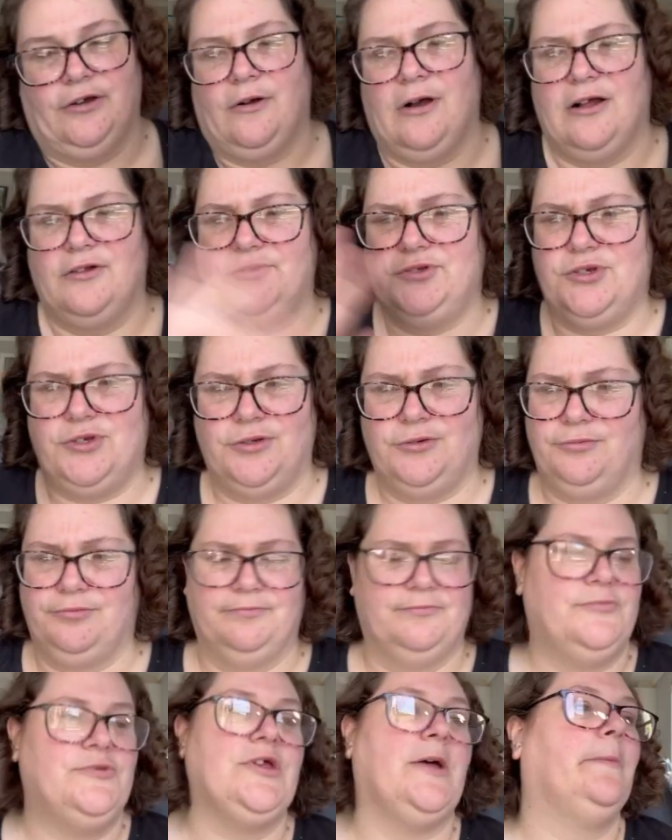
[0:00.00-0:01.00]
I'll do
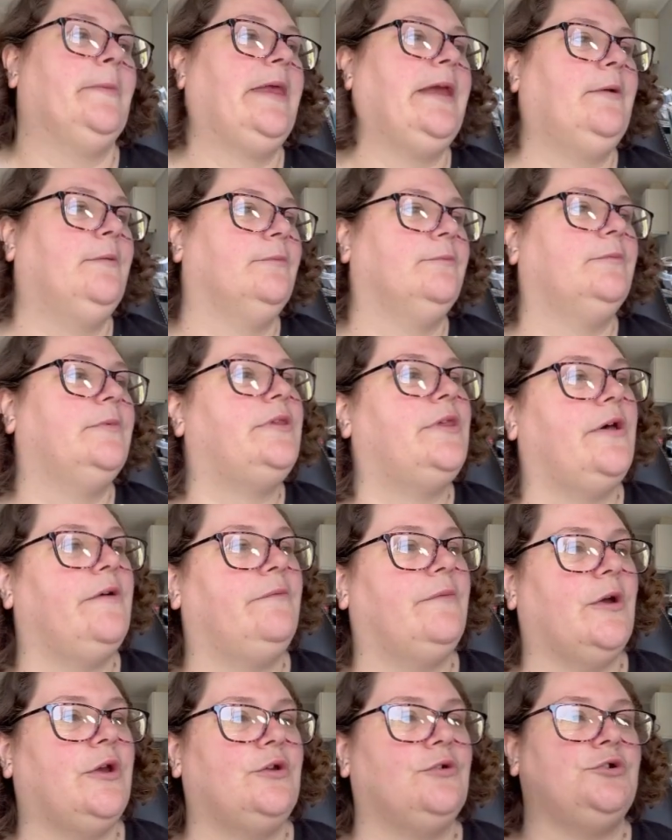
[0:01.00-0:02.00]
something with her
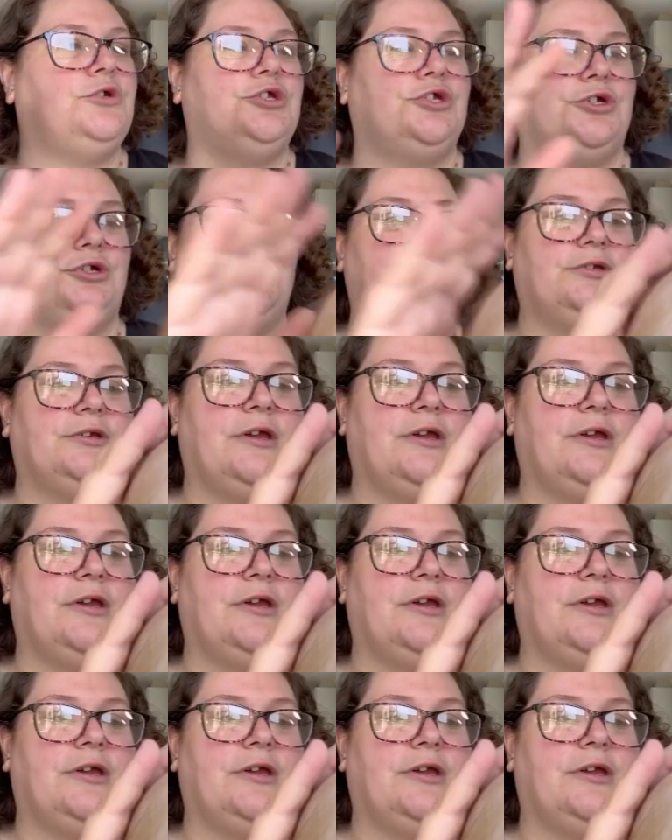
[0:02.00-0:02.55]
photo shoot.